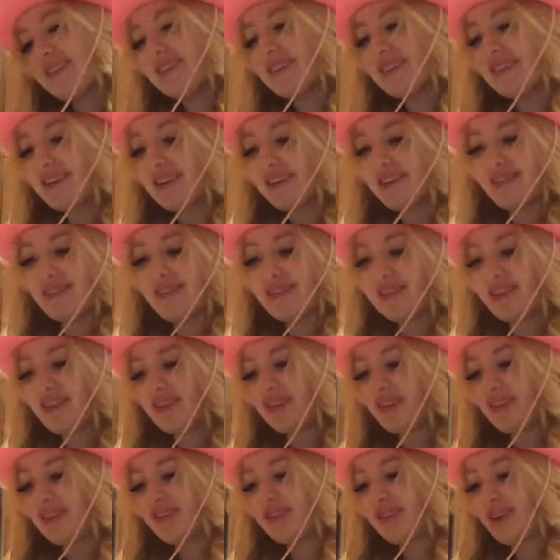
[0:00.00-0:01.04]
the
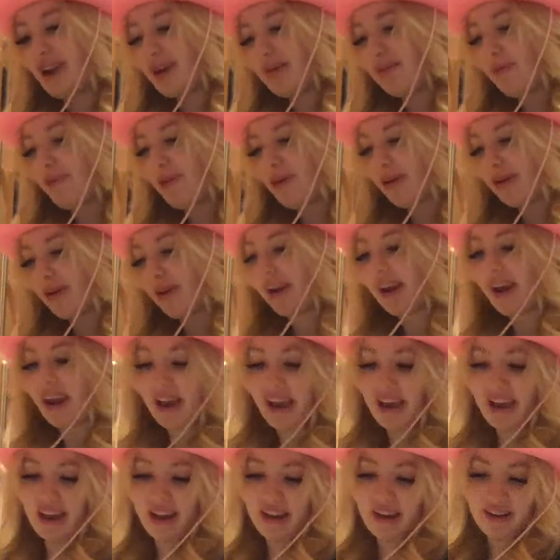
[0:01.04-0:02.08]
library
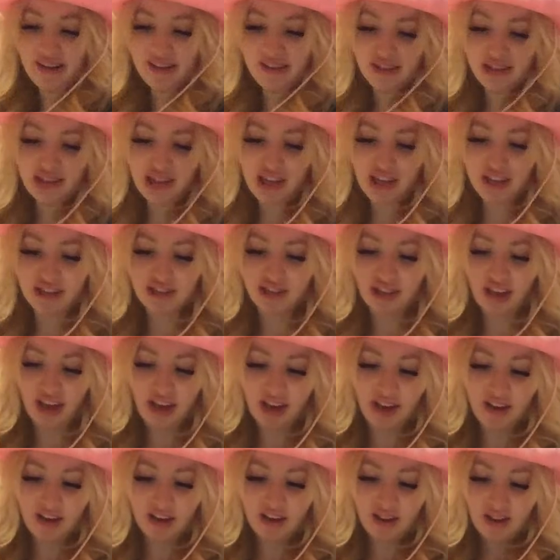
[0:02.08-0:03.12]
and change
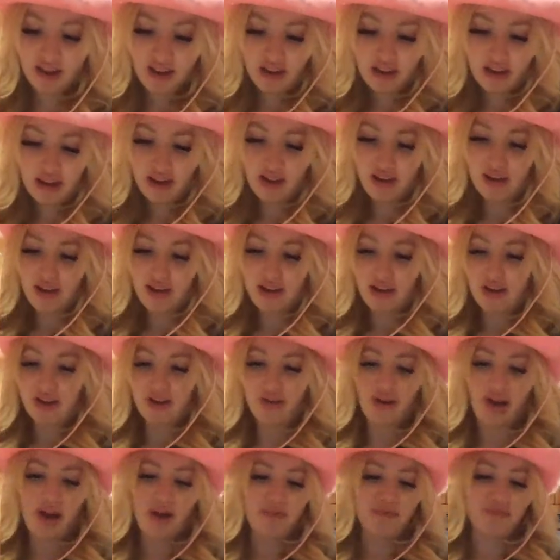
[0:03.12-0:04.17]
that. Okay.